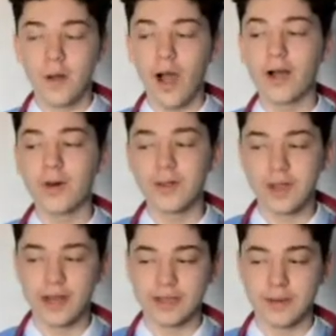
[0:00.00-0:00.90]
A
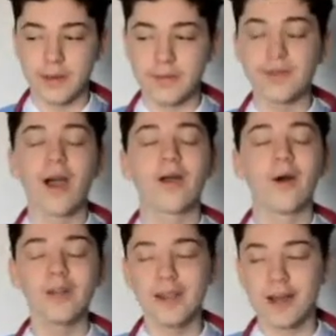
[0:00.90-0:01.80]
colonoscopy. A
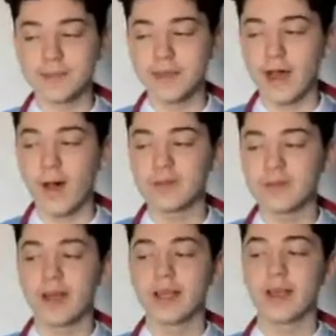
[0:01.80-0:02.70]
colonoscopy helps
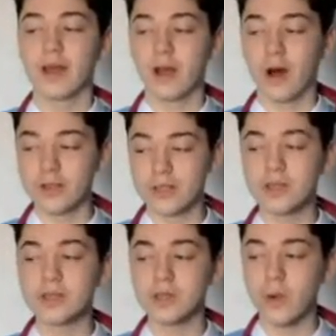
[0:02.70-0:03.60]
find
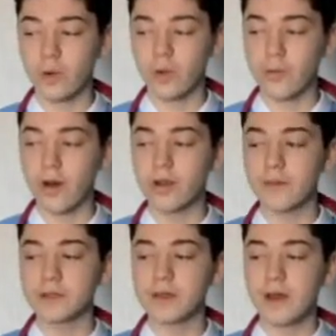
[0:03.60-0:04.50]
ulcers, colon
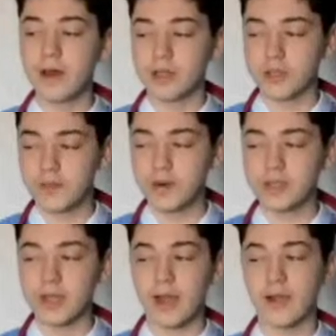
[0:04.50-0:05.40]
polyps, tumors,
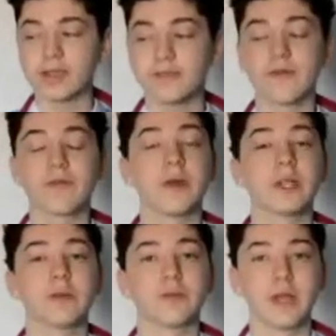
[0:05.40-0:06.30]
and areas of
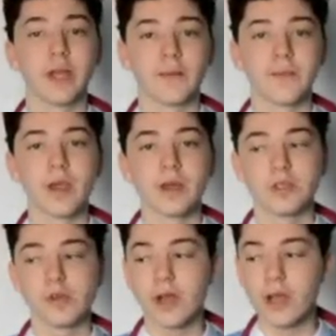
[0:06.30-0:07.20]
inflammation or bleeding.
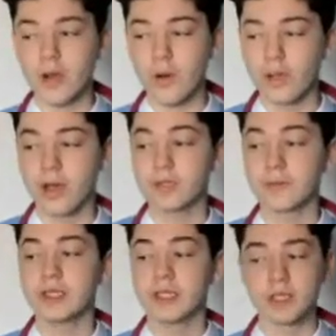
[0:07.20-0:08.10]
During a
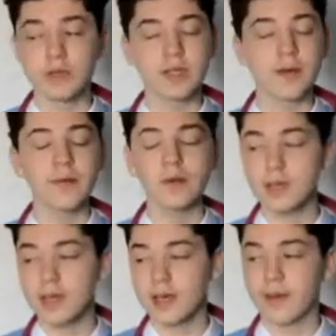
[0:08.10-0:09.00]
colonoscopy, tissue samples
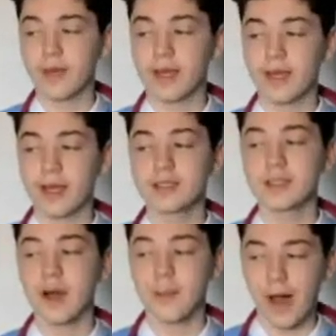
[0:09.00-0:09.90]
can be collected,
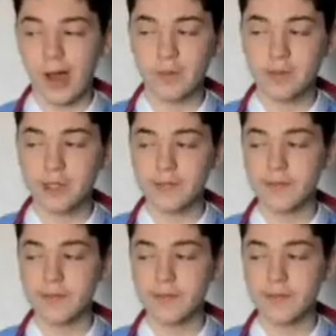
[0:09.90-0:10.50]
a biopsy,